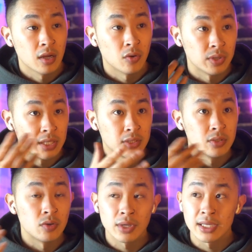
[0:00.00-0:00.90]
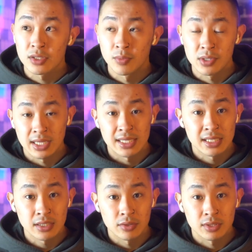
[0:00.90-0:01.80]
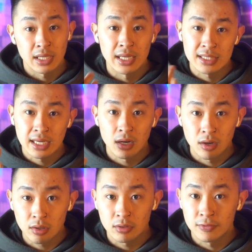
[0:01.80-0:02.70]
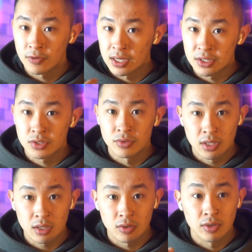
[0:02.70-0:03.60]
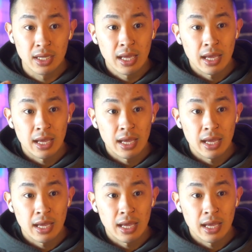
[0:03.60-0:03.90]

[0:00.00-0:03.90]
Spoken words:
we don't get so much of that signals, and it's kind of hard for us to know.